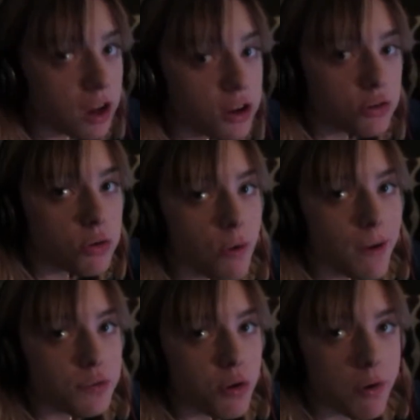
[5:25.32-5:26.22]
and I don't know why
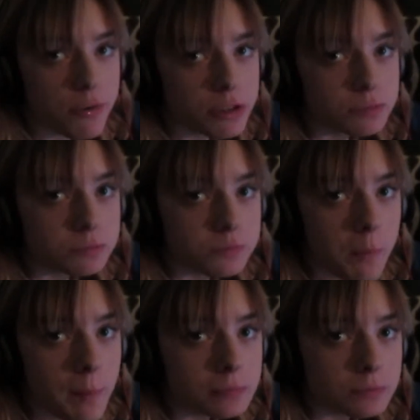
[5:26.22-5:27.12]
I'm so hungry.
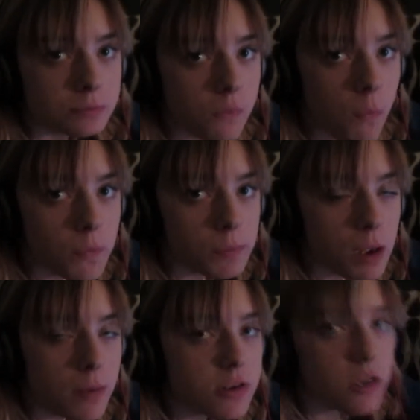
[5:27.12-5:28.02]
Maybe it's